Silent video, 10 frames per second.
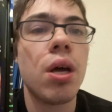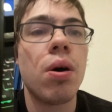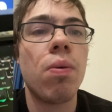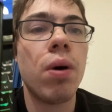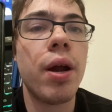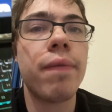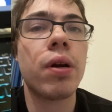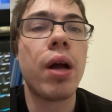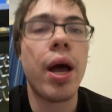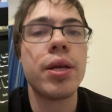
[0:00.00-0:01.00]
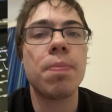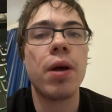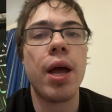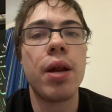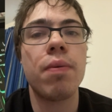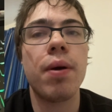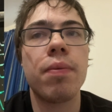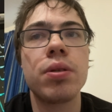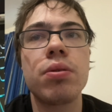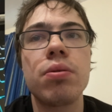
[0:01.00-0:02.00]
Whatever, guys. But anyway,
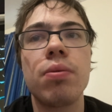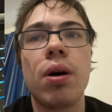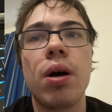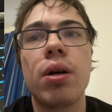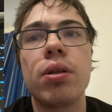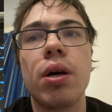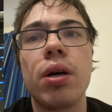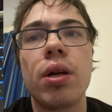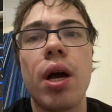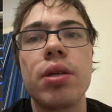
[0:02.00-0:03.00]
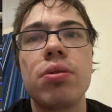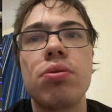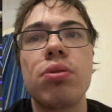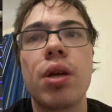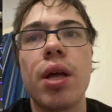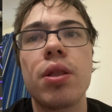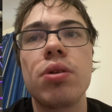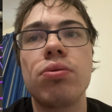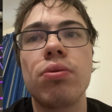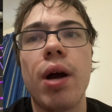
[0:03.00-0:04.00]
once you are done, guys, you should get
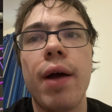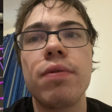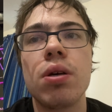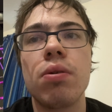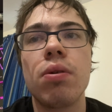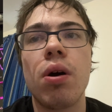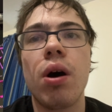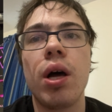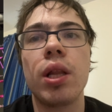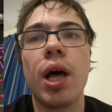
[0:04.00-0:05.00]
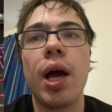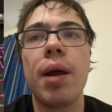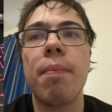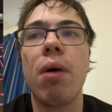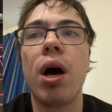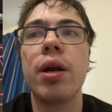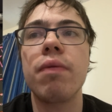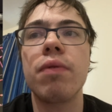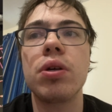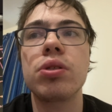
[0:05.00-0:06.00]
the Drive Zone Online
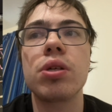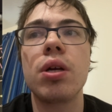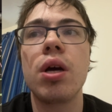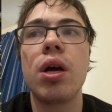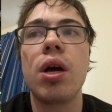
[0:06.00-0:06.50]
modded version.